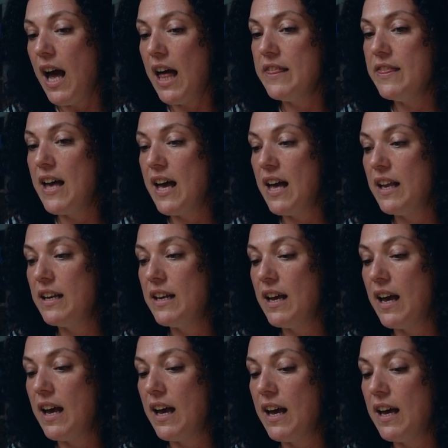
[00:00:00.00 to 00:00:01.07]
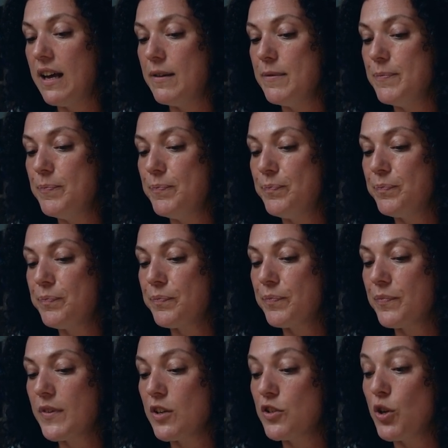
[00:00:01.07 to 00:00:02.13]
And then,
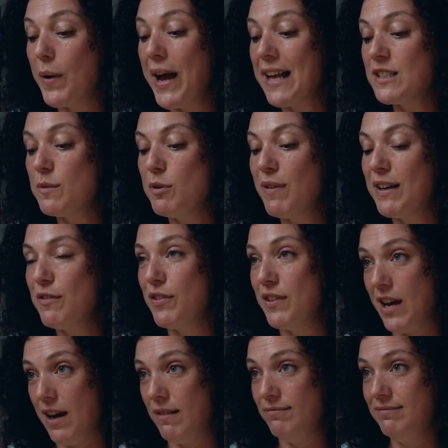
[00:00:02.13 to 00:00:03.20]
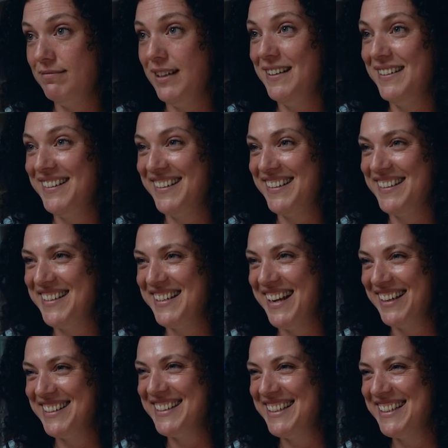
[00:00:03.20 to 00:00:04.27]
so we had to be ready for that, the
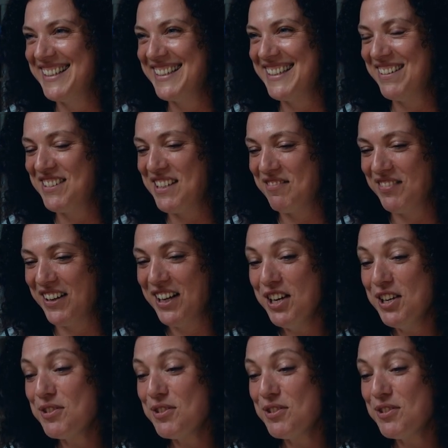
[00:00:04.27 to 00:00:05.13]
19th of September.